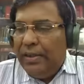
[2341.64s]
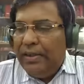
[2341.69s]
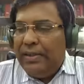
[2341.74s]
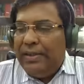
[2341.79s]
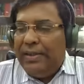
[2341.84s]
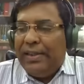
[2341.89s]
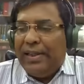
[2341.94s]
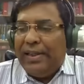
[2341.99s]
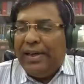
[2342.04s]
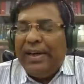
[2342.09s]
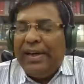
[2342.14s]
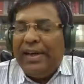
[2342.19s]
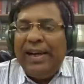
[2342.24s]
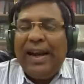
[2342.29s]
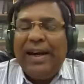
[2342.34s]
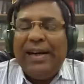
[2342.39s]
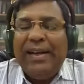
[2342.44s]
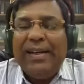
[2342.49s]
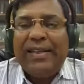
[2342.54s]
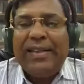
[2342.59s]

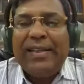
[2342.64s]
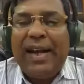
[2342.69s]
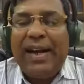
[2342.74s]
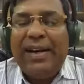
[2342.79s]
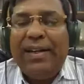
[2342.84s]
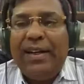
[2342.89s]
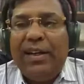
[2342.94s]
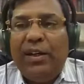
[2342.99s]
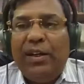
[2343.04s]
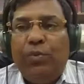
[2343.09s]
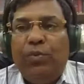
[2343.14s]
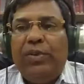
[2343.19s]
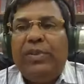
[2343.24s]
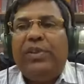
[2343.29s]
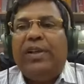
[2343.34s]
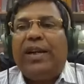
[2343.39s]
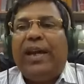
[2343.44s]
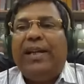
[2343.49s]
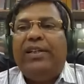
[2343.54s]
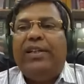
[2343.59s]
Journey had started
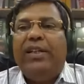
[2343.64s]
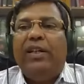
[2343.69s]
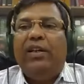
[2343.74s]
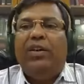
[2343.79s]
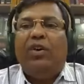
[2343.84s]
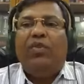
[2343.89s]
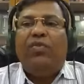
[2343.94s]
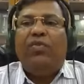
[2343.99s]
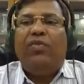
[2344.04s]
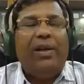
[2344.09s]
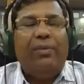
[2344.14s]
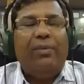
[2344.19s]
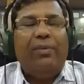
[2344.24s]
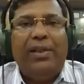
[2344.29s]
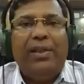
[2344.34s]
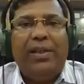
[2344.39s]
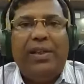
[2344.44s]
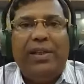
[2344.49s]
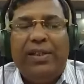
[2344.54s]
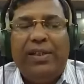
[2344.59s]
with writing of
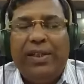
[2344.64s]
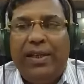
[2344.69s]
drafting of